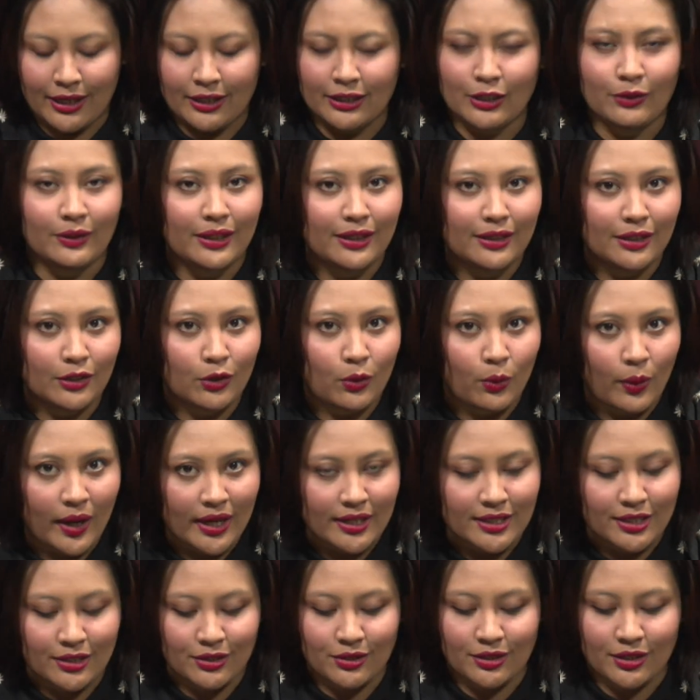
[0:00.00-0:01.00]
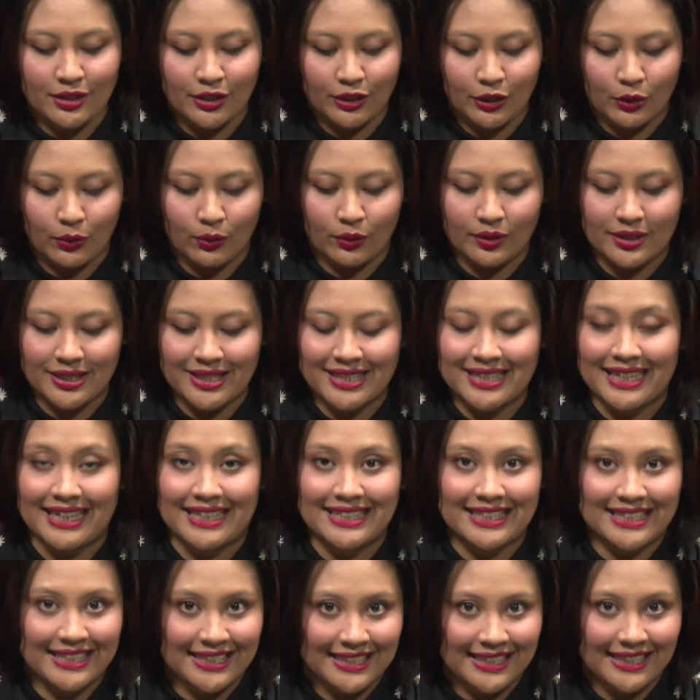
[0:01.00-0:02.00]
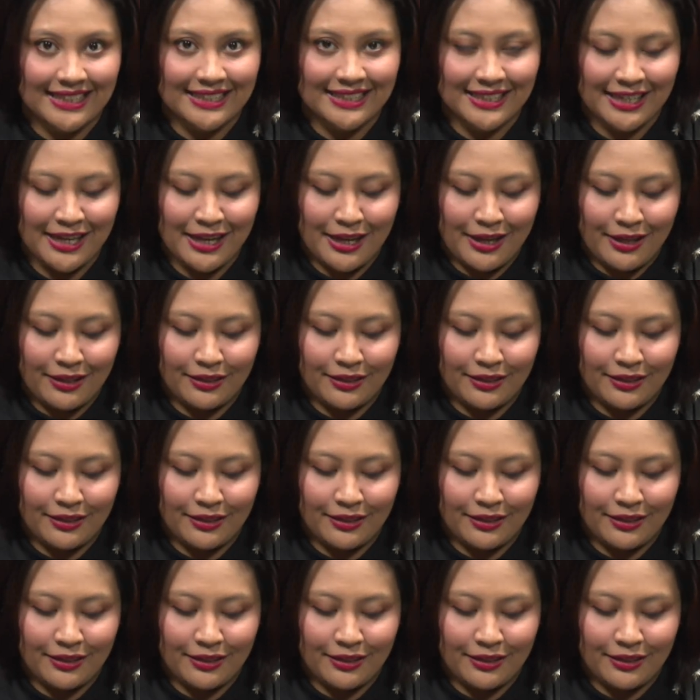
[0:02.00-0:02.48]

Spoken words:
Now, in the quest to secure the state seat,